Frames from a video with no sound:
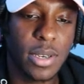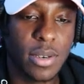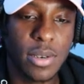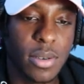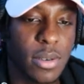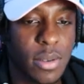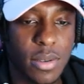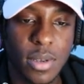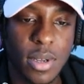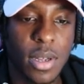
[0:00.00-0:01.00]
you know.
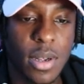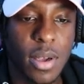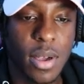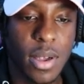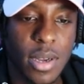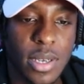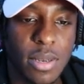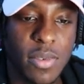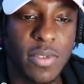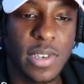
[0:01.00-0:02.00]
Let's see,
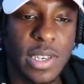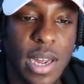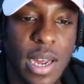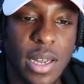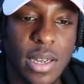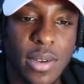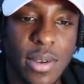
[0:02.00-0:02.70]
moving silent.